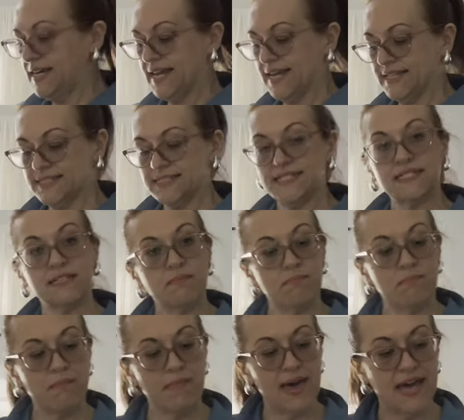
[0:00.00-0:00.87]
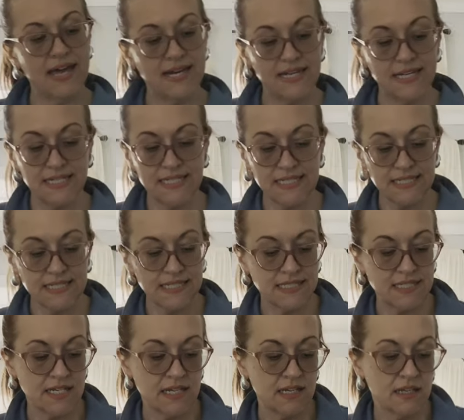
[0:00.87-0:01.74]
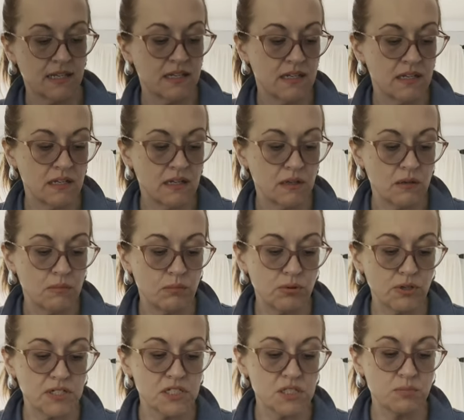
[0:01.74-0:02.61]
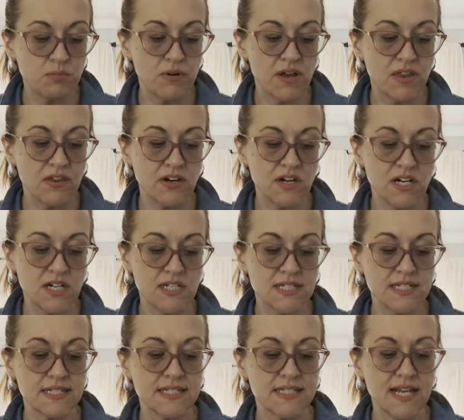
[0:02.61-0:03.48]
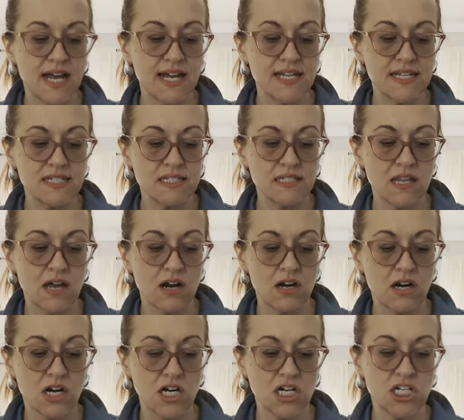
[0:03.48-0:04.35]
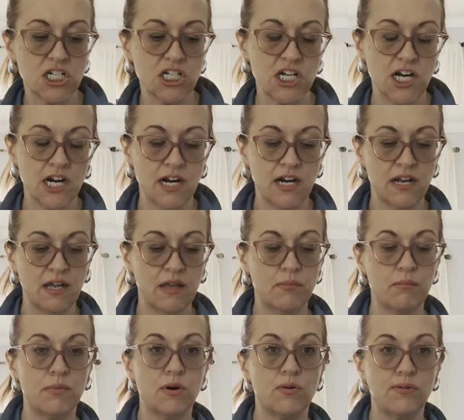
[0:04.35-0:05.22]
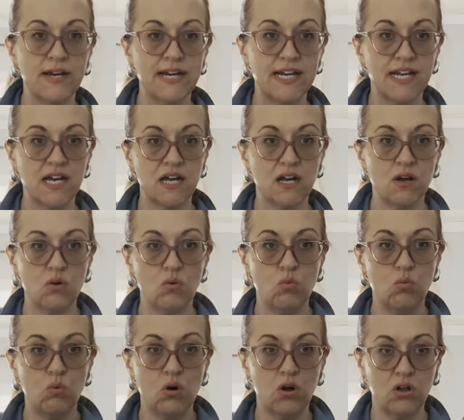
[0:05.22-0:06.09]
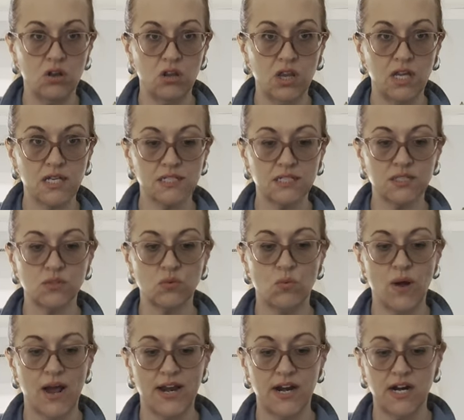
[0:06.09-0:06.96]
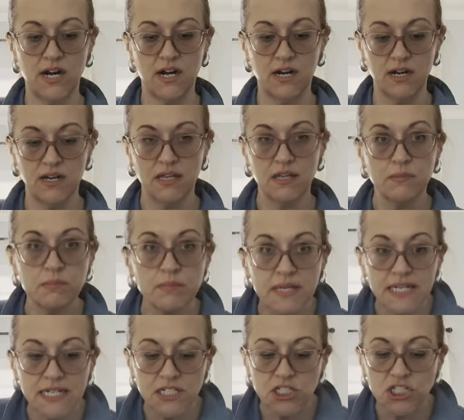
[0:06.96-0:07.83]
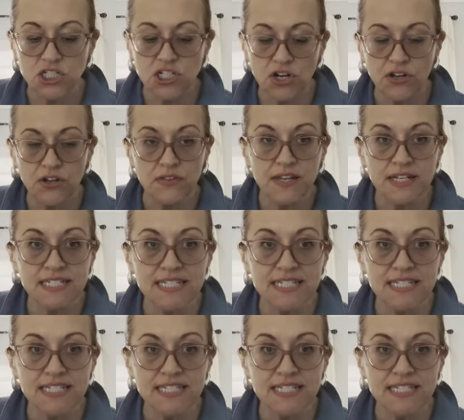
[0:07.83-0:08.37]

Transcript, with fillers: next is a men's Brooks Brothers size large Merino wool sweater me show you the